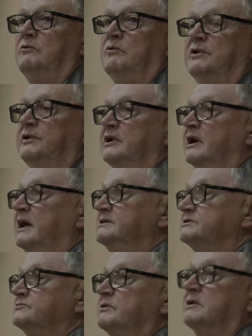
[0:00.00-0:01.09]
One of the
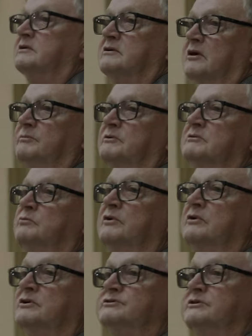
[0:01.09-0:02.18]
guys, well, a couple,
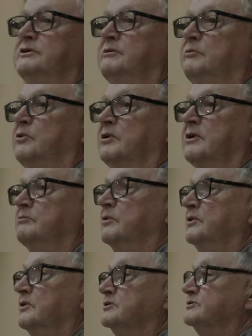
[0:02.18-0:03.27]
one does it in the morning and
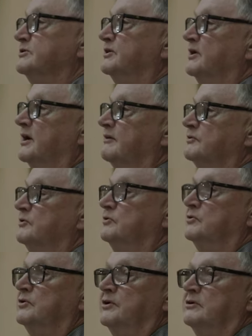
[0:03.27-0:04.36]
one does it in the
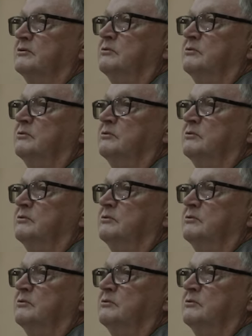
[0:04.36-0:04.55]
afternoon, and they're the